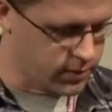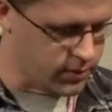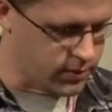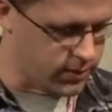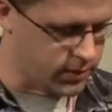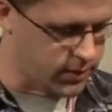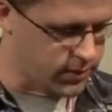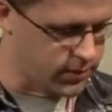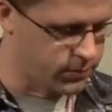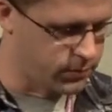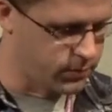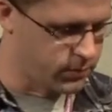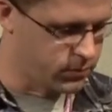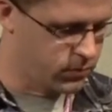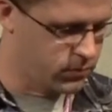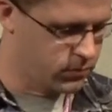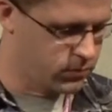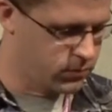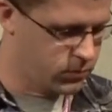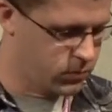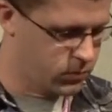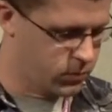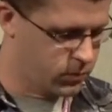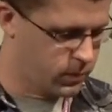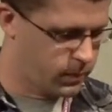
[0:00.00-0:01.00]
Um,
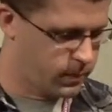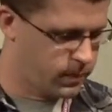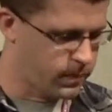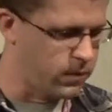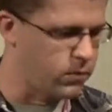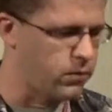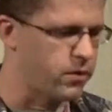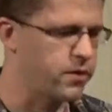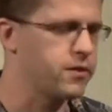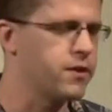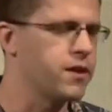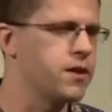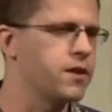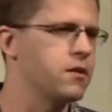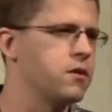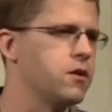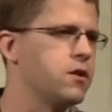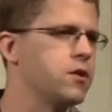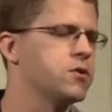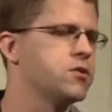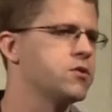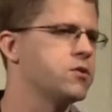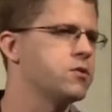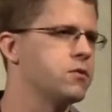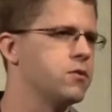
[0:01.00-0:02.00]
you know, I think it
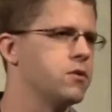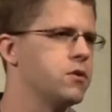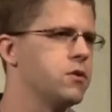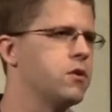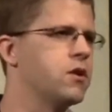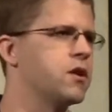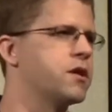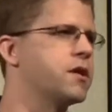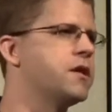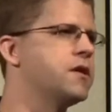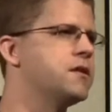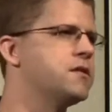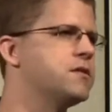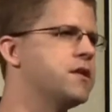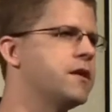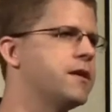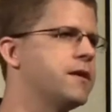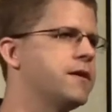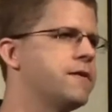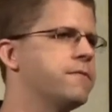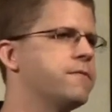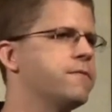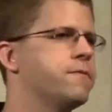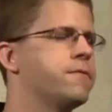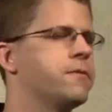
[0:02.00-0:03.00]
also, you know, our kids
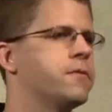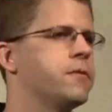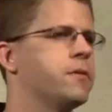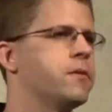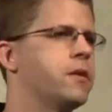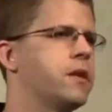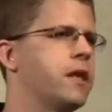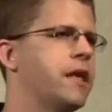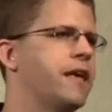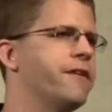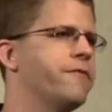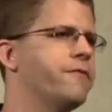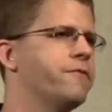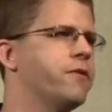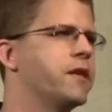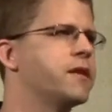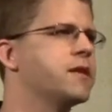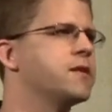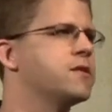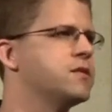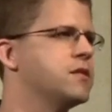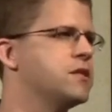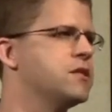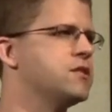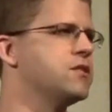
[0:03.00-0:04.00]
have have
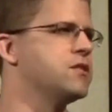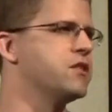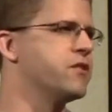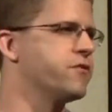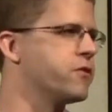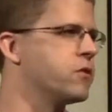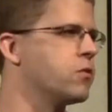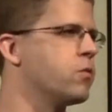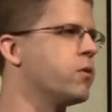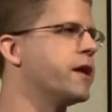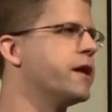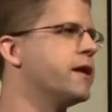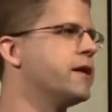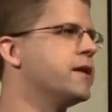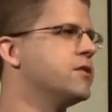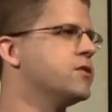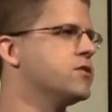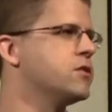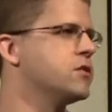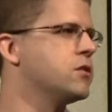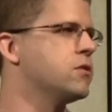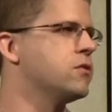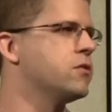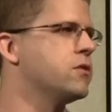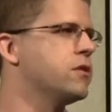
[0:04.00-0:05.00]
legacies in different
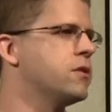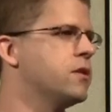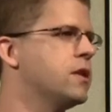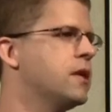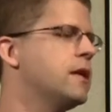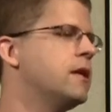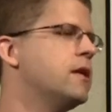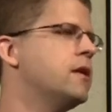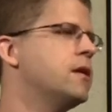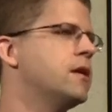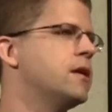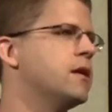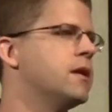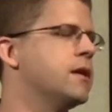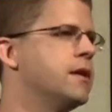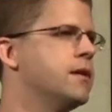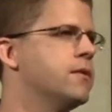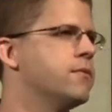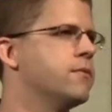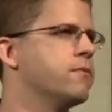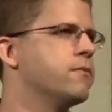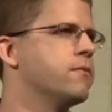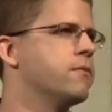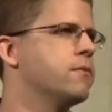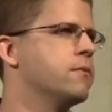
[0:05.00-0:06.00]
ways, you know, and
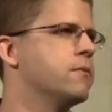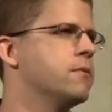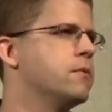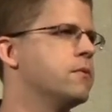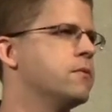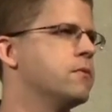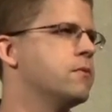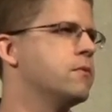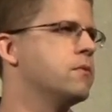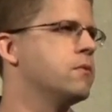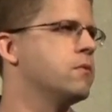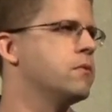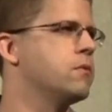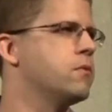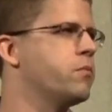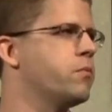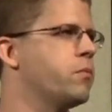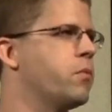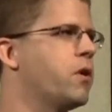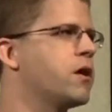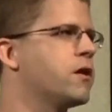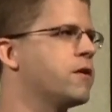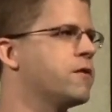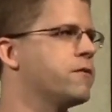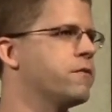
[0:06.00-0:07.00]
and
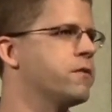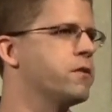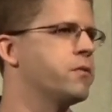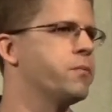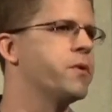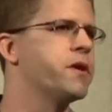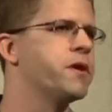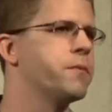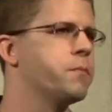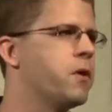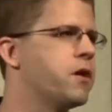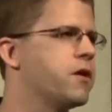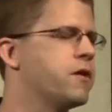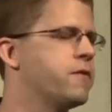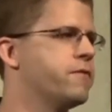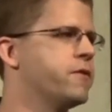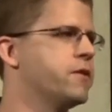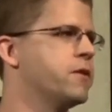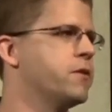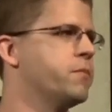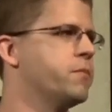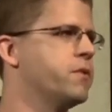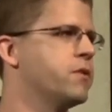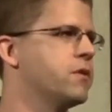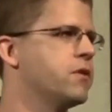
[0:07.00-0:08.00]
part of a big part of
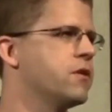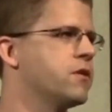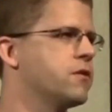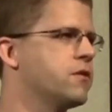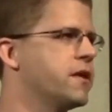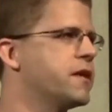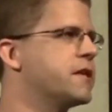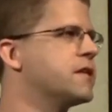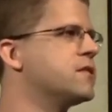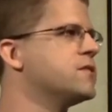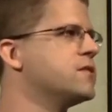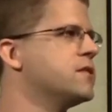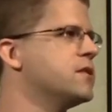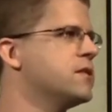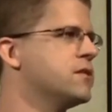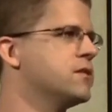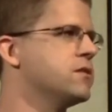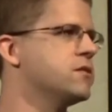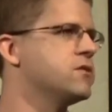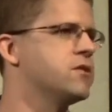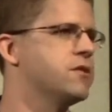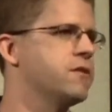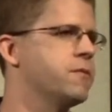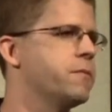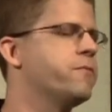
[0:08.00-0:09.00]
them, their legacy
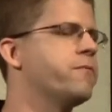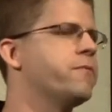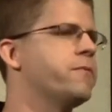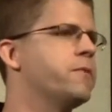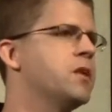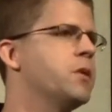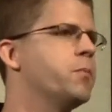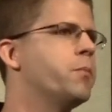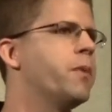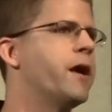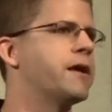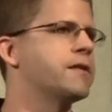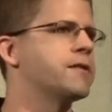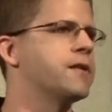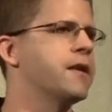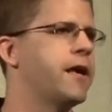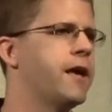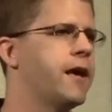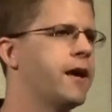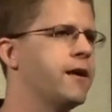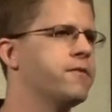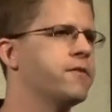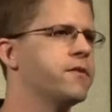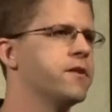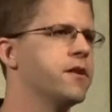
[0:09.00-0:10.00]
is the impact they
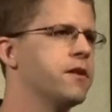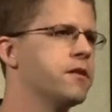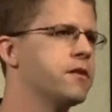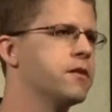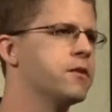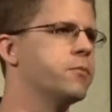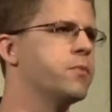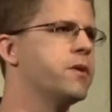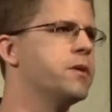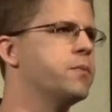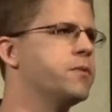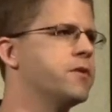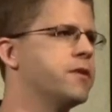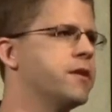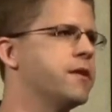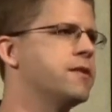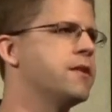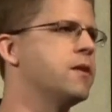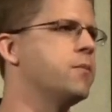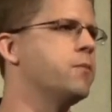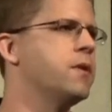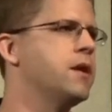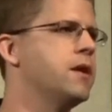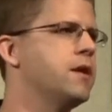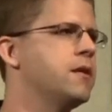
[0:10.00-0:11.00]
have on other people
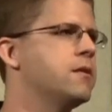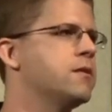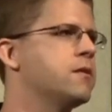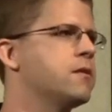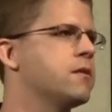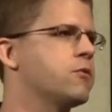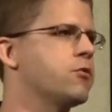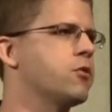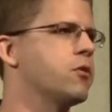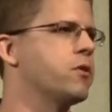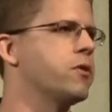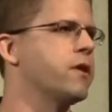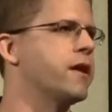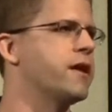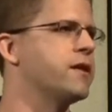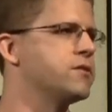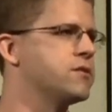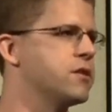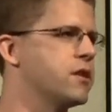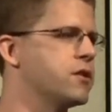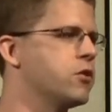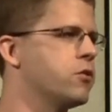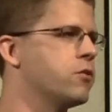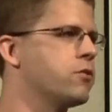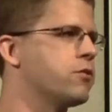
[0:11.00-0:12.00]
that they meet through
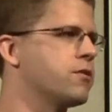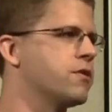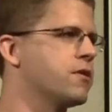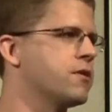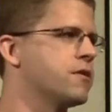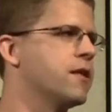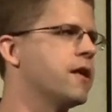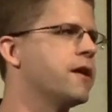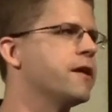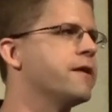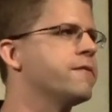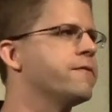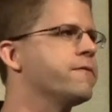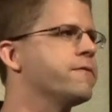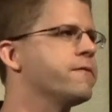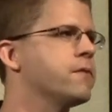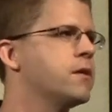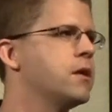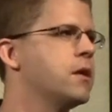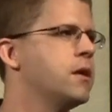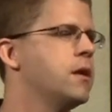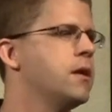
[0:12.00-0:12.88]
as they go through their life.